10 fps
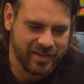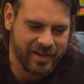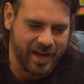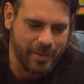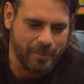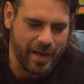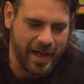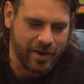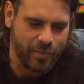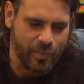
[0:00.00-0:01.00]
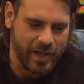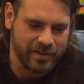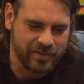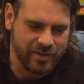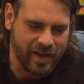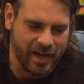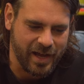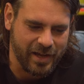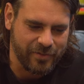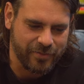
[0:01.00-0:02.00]
come back once
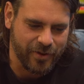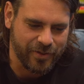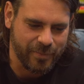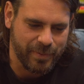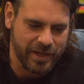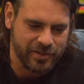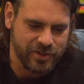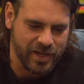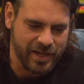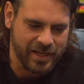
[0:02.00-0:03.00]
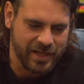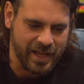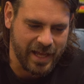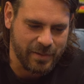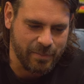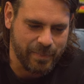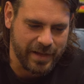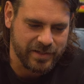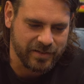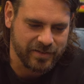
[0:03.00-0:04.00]
I've got the picture in a
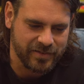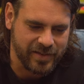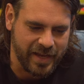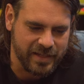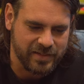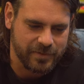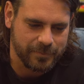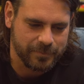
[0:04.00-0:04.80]
better state.